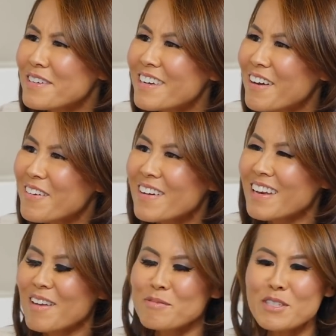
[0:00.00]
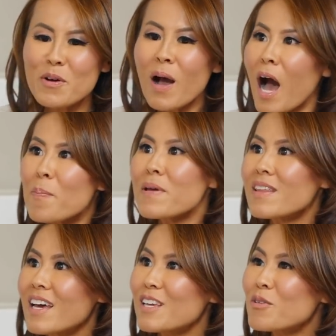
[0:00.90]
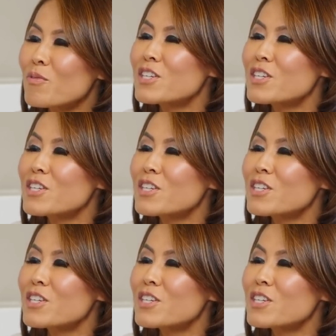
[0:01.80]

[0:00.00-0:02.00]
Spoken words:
and I'm so happy that you reached out to me.